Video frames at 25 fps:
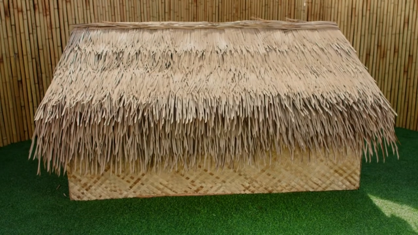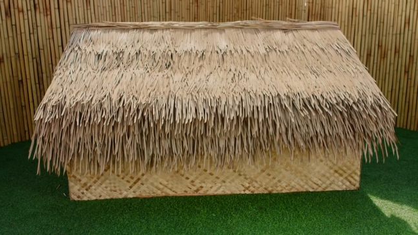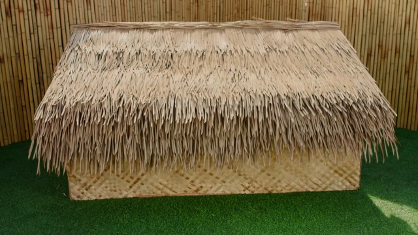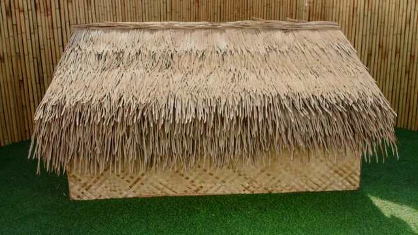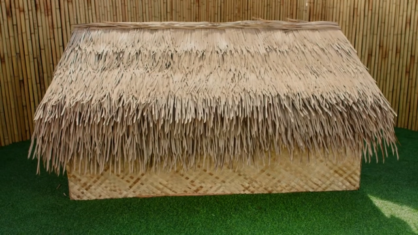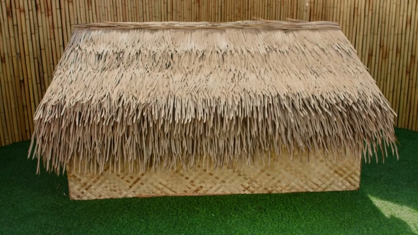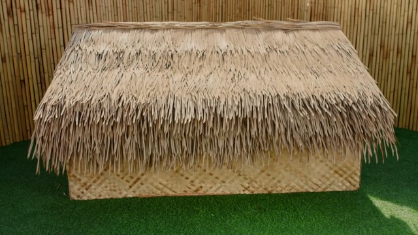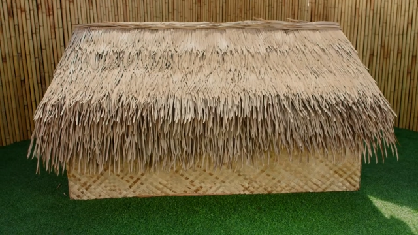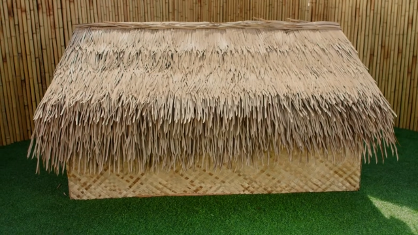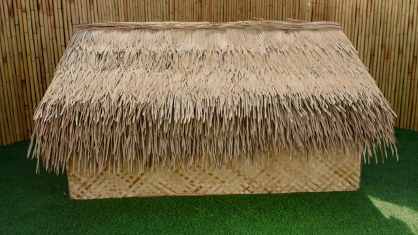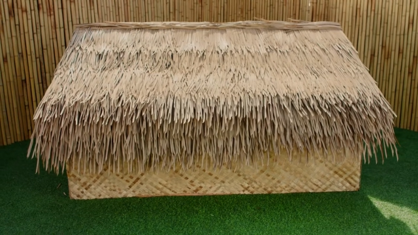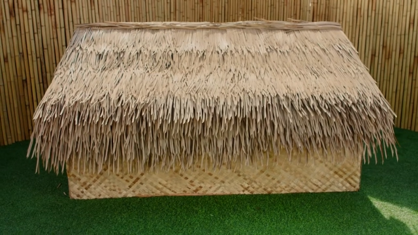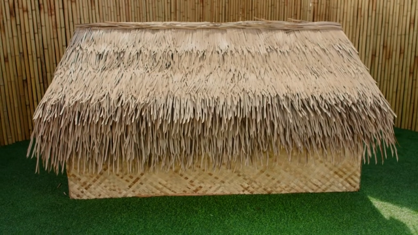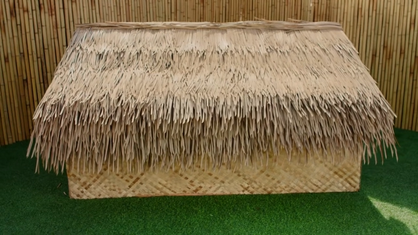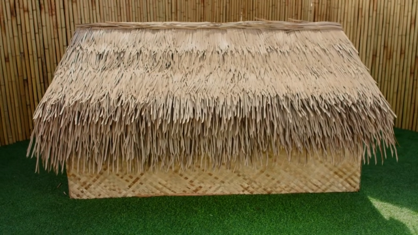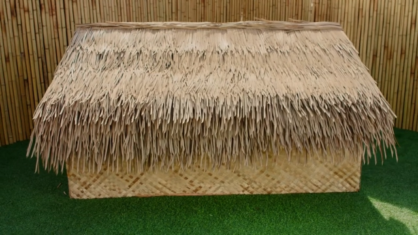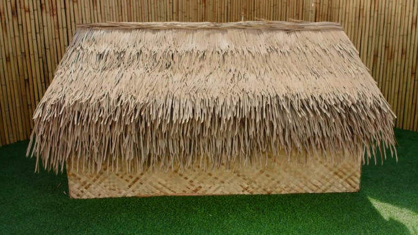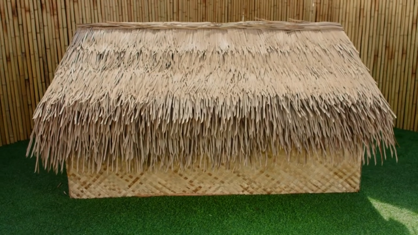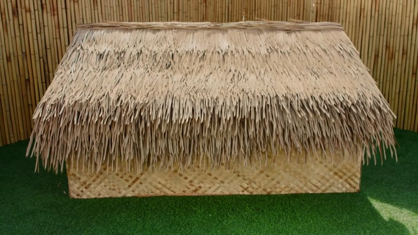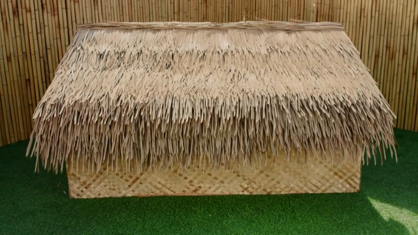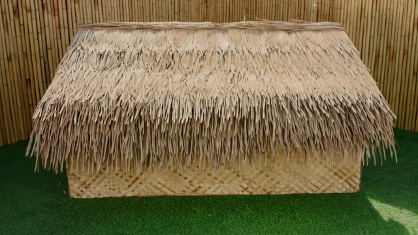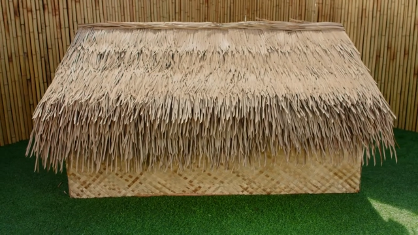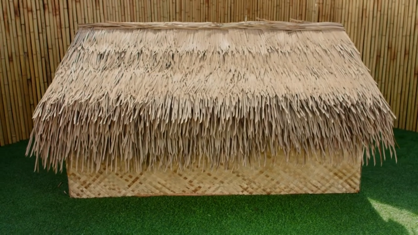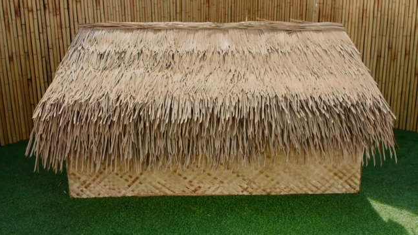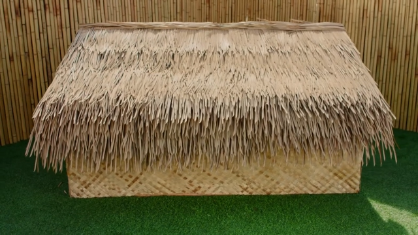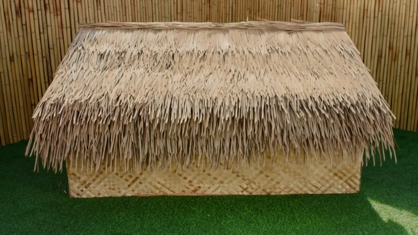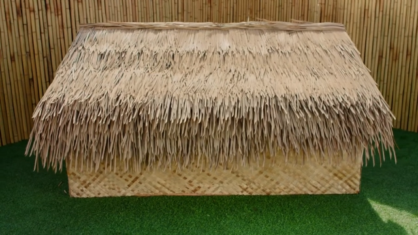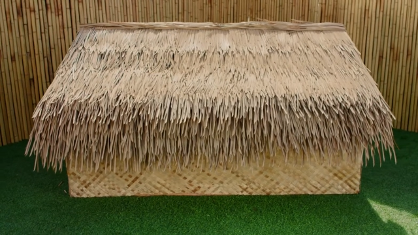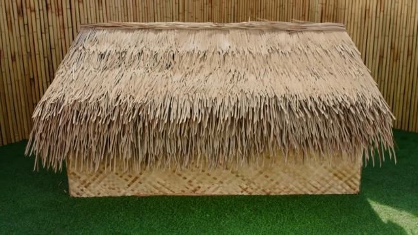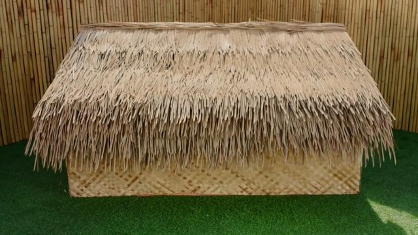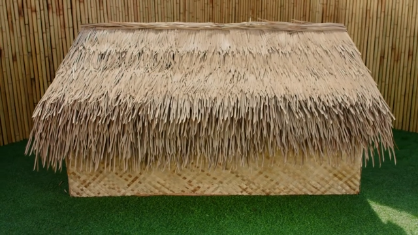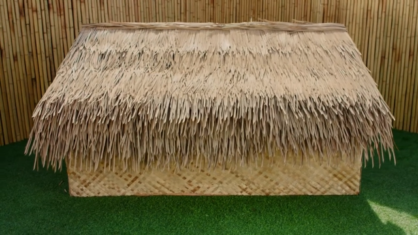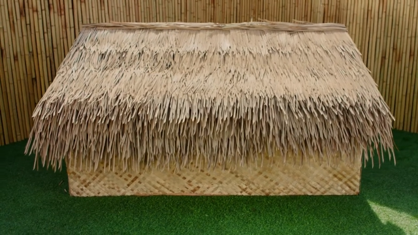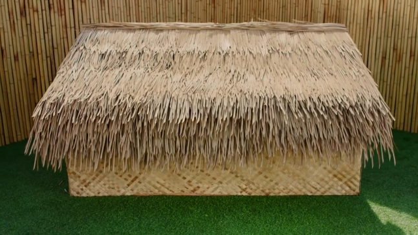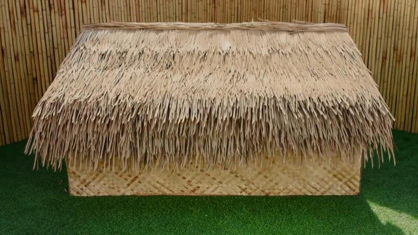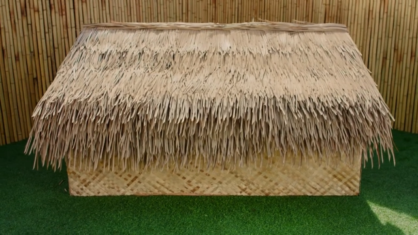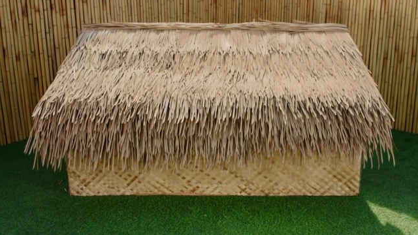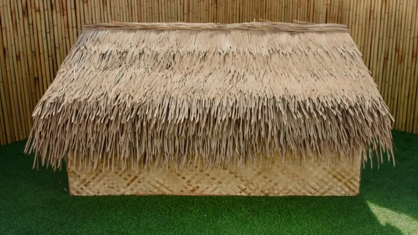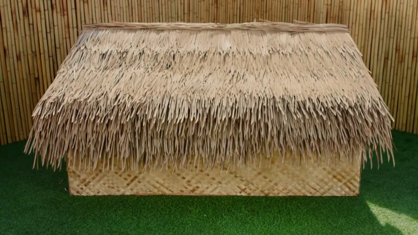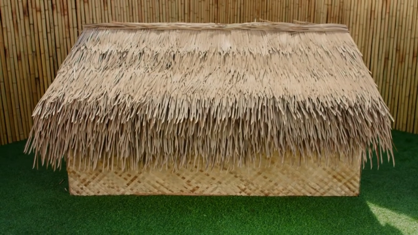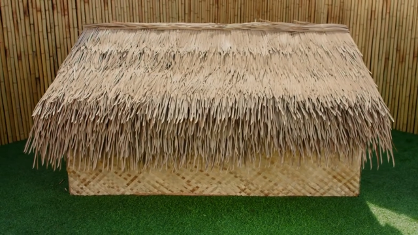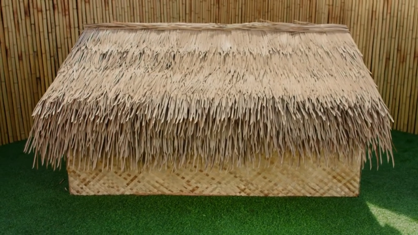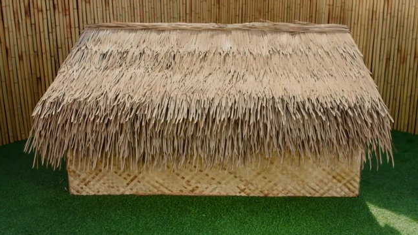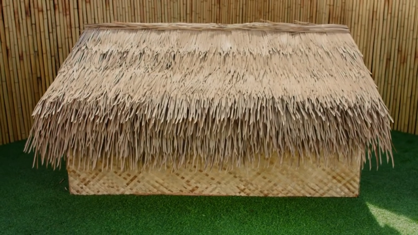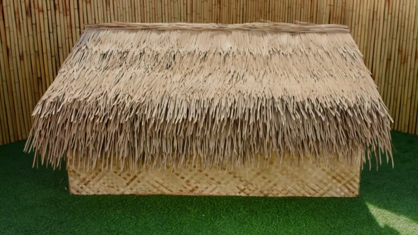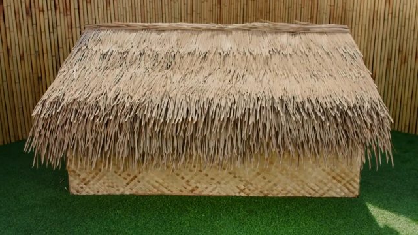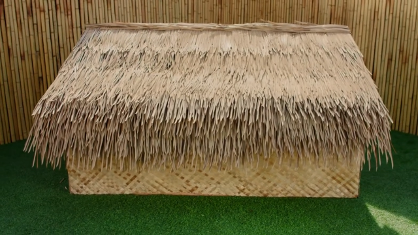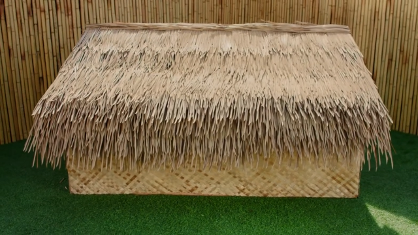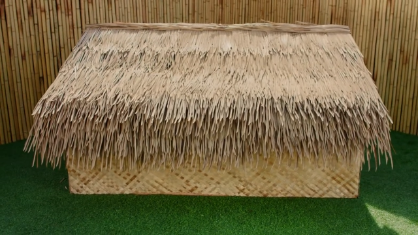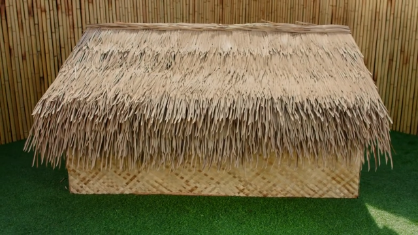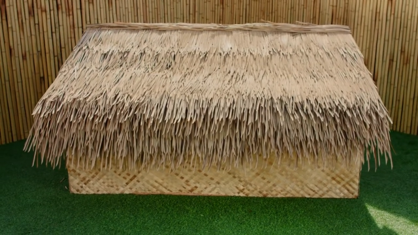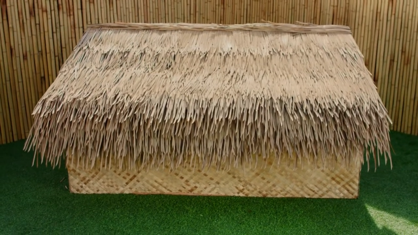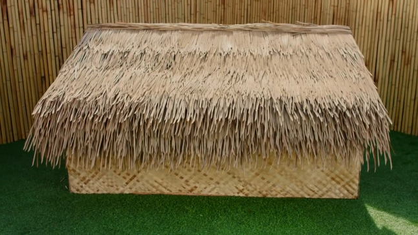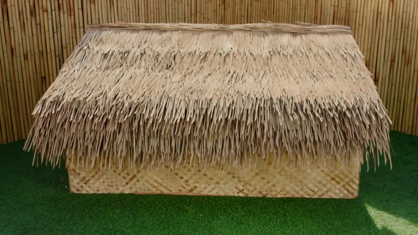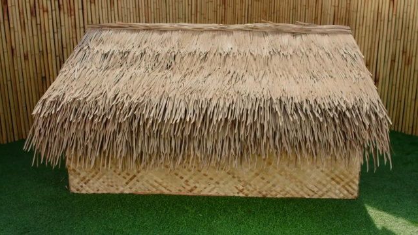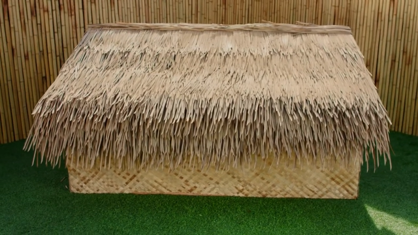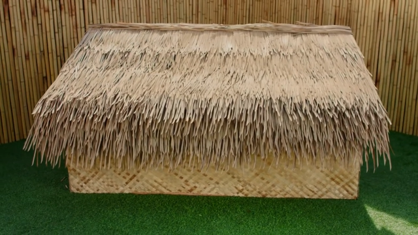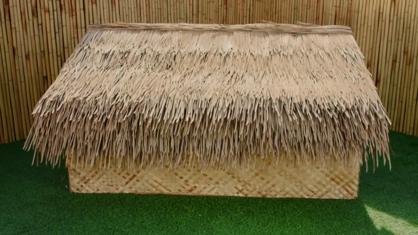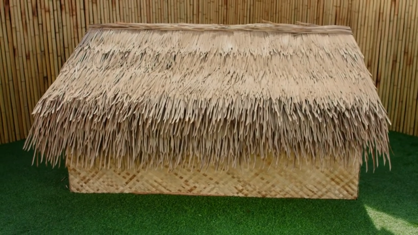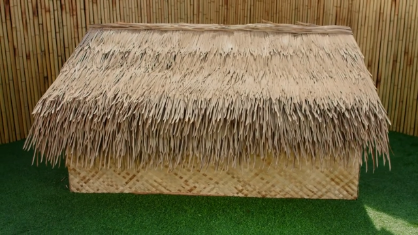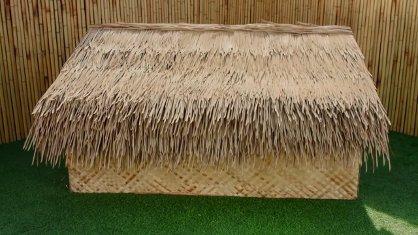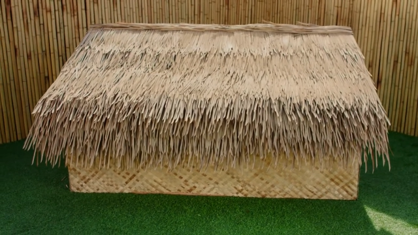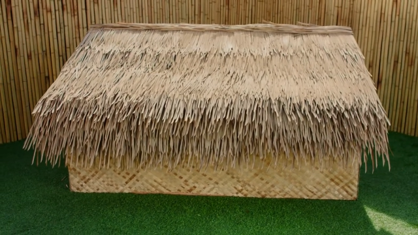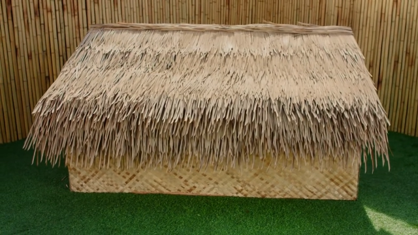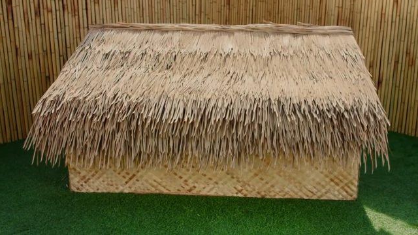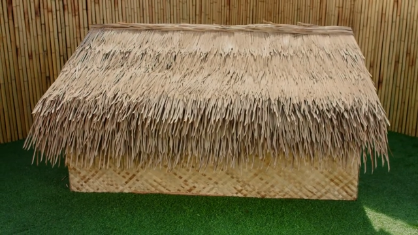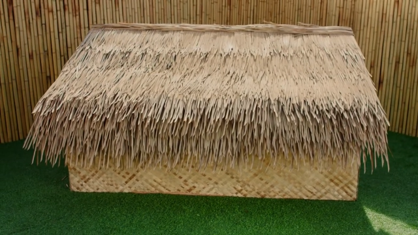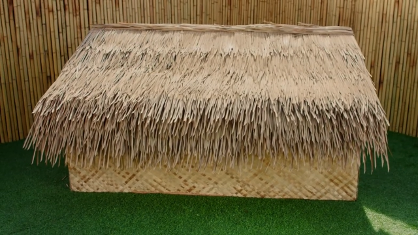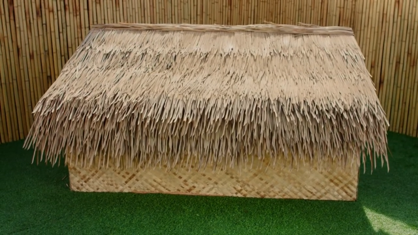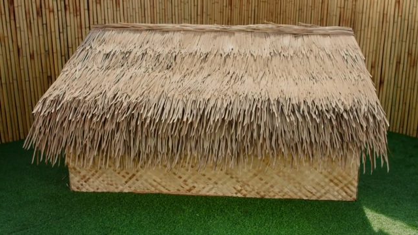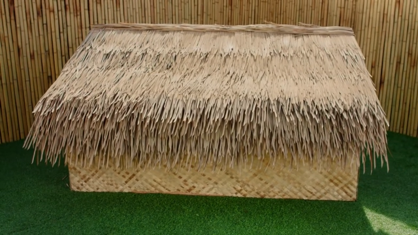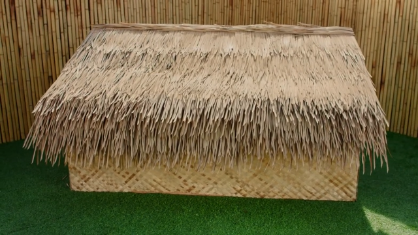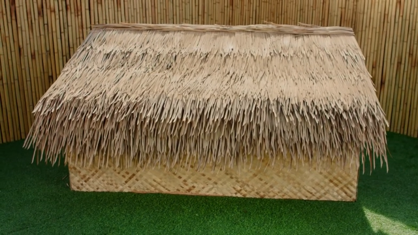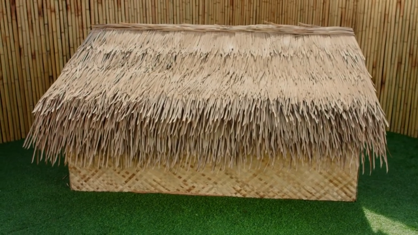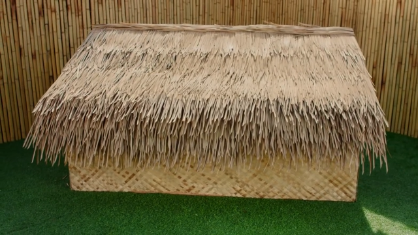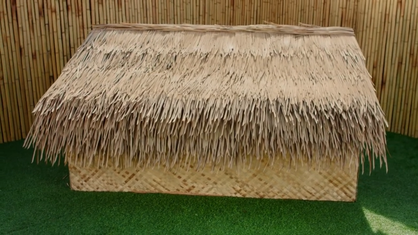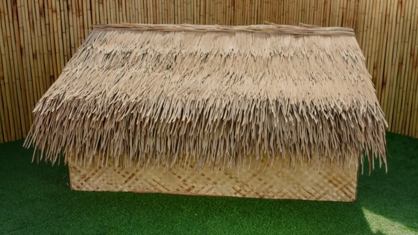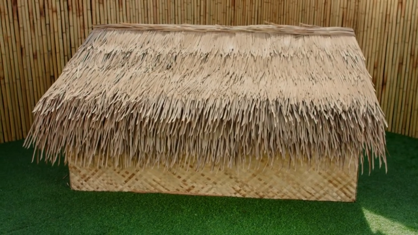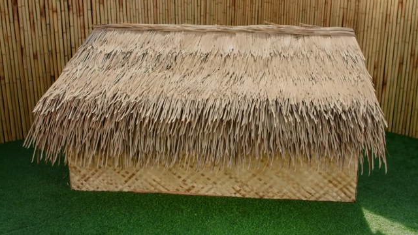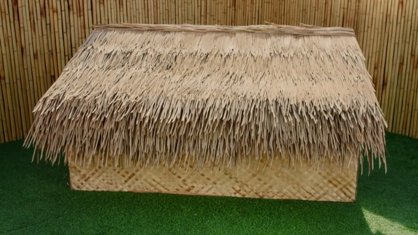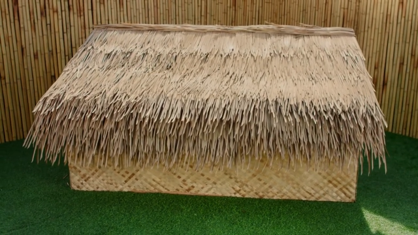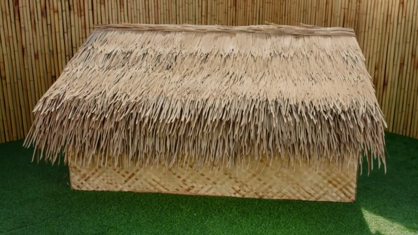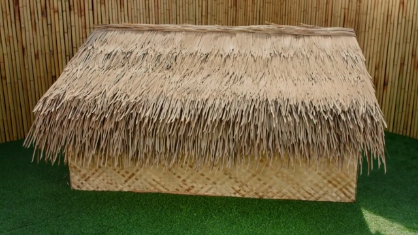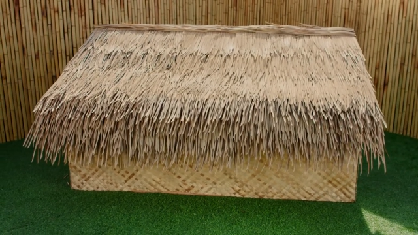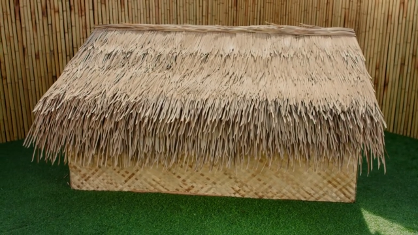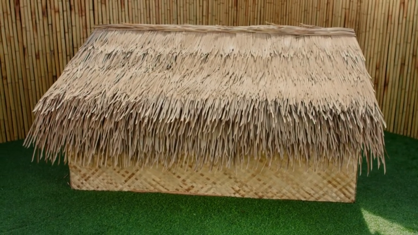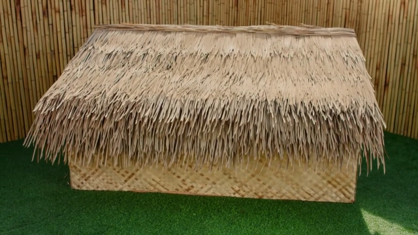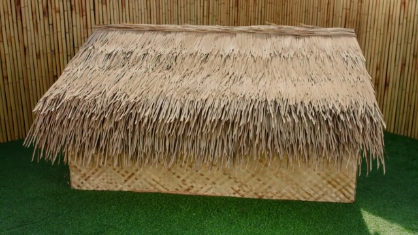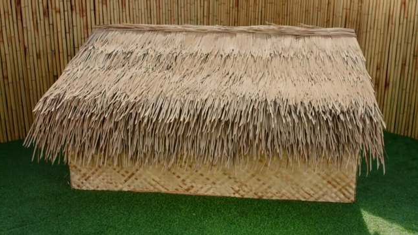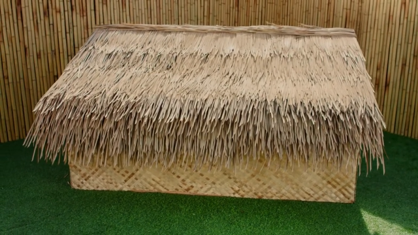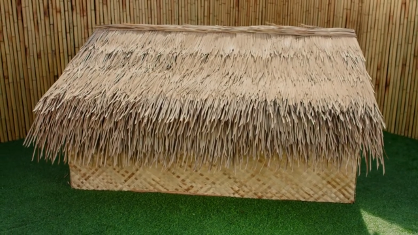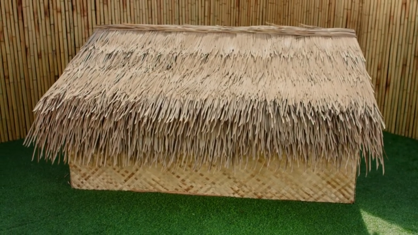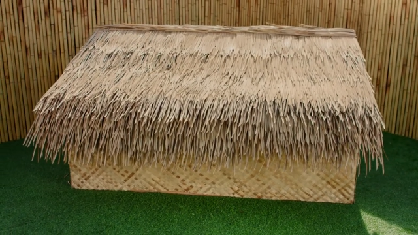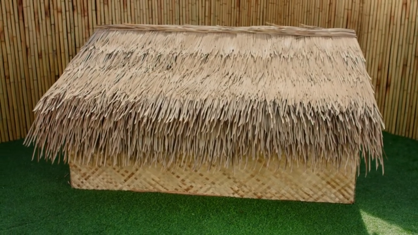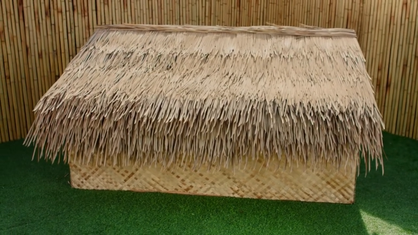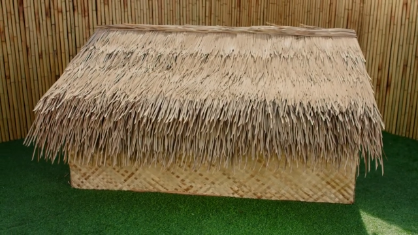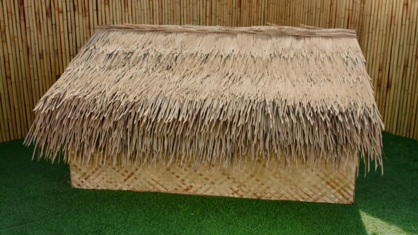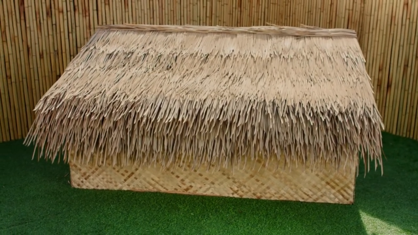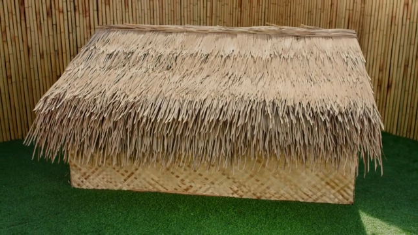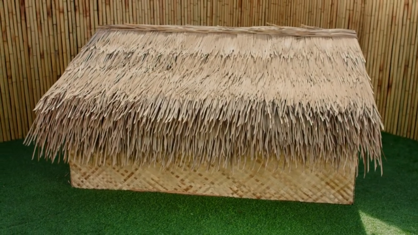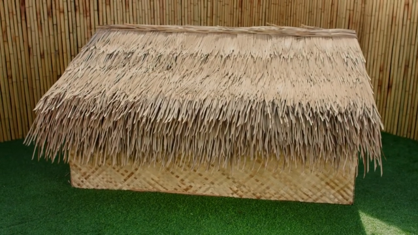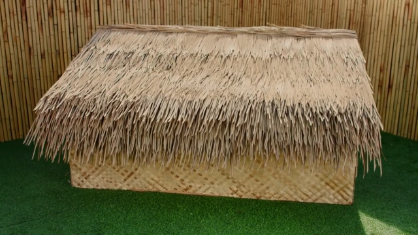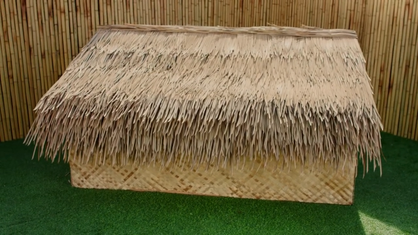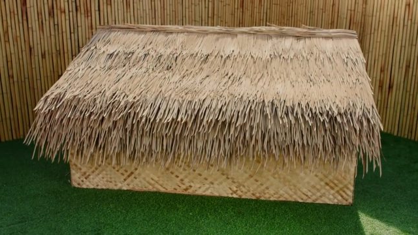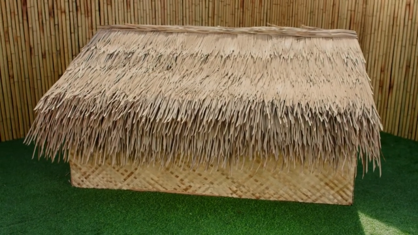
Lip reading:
[unreadable: no face in view]